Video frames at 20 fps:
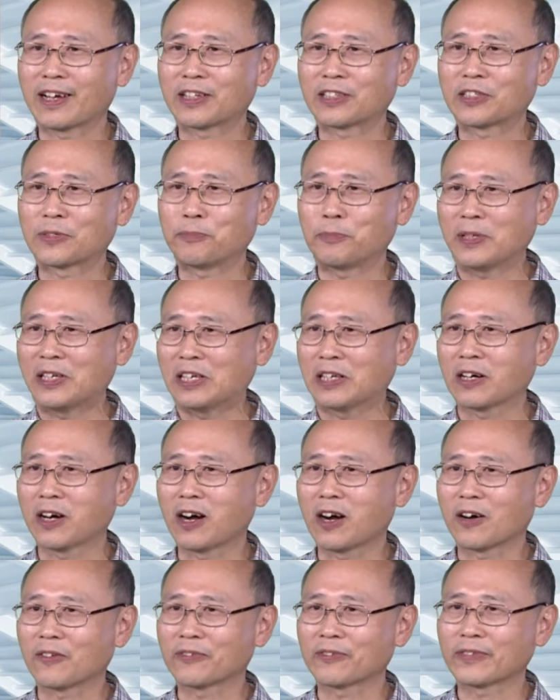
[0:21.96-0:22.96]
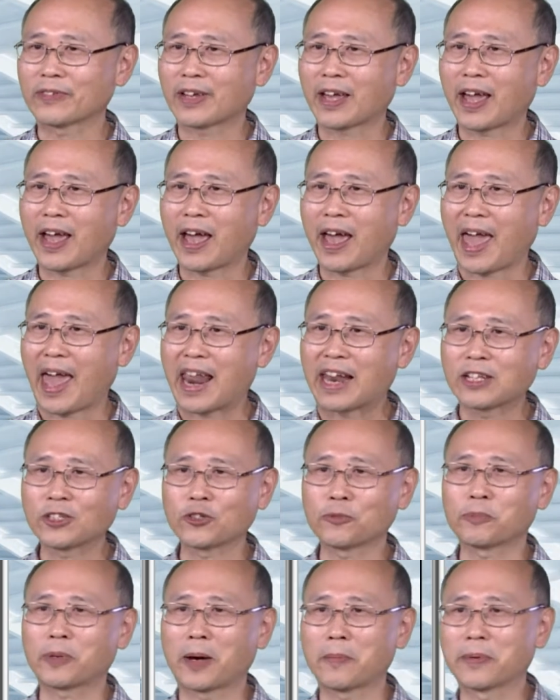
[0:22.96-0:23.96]
speed of
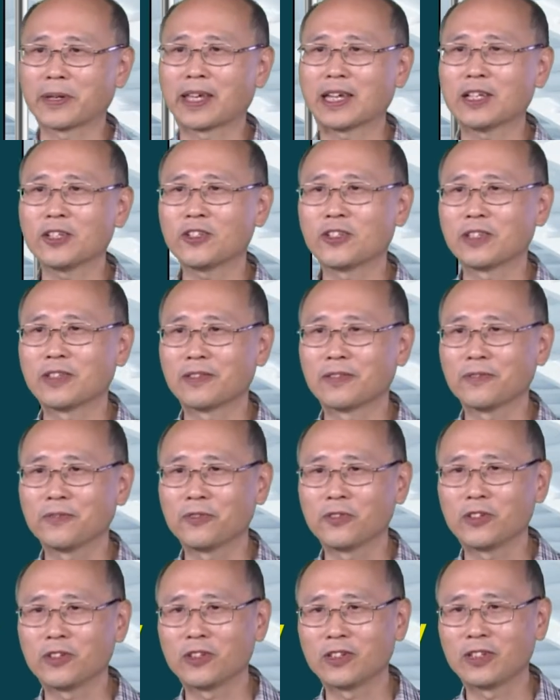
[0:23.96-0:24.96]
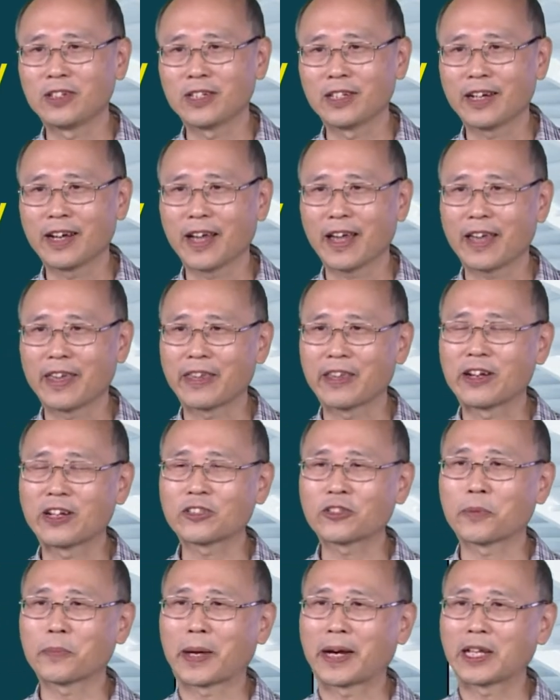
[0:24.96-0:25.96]
energy propagation for an
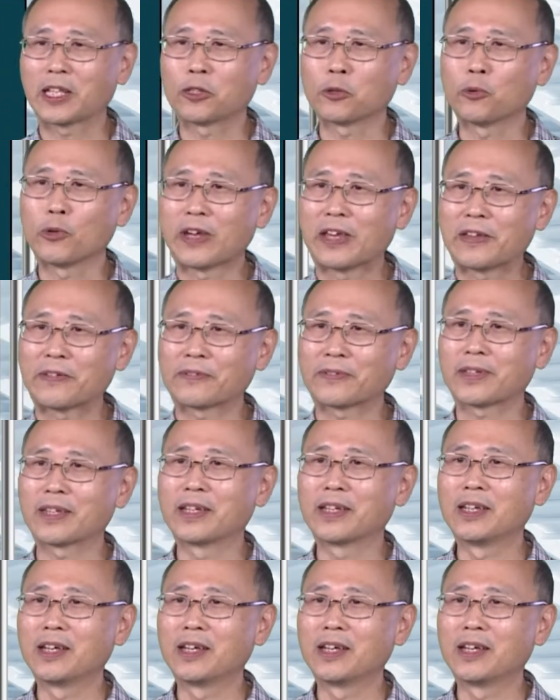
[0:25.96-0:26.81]
electromagnetic wave.